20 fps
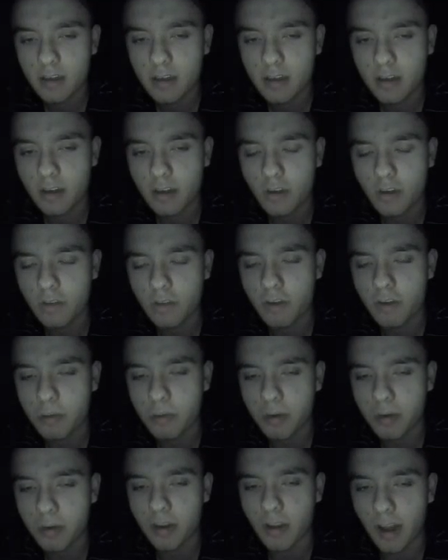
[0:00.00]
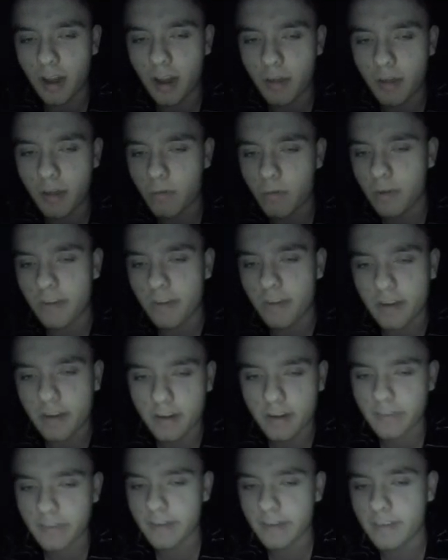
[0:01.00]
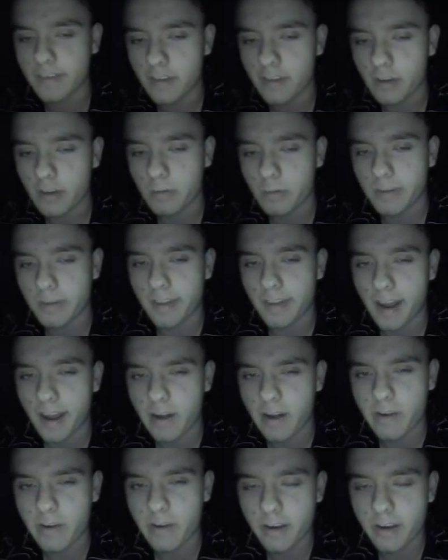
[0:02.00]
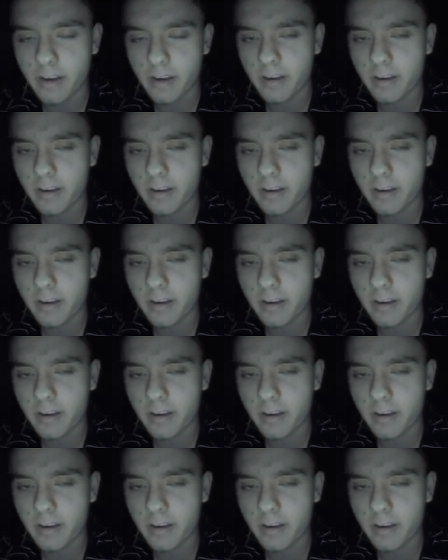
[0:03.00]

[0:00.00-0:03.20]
Couldn't you just put the voice acting lines in there without it?